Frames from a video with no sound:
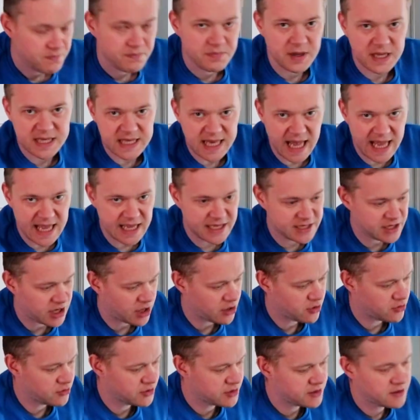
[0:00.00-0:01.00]

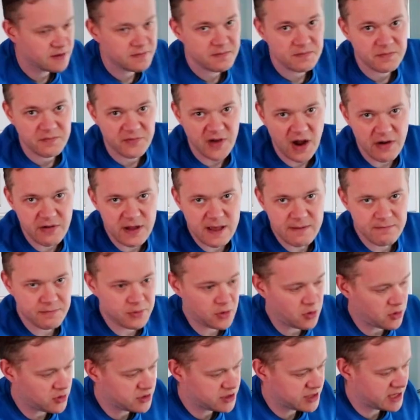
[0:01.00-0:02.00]
Potatoes, very
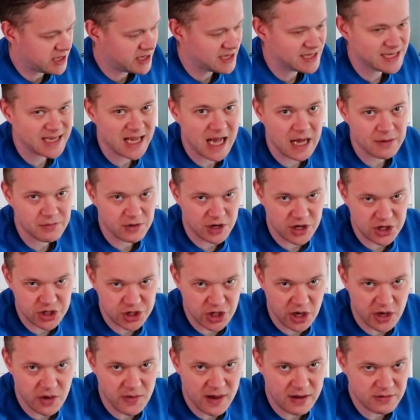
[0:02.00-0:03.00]
important. I'm going to
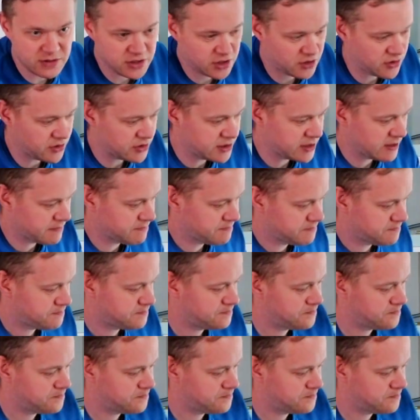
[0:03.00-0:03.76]
show you how to cut them.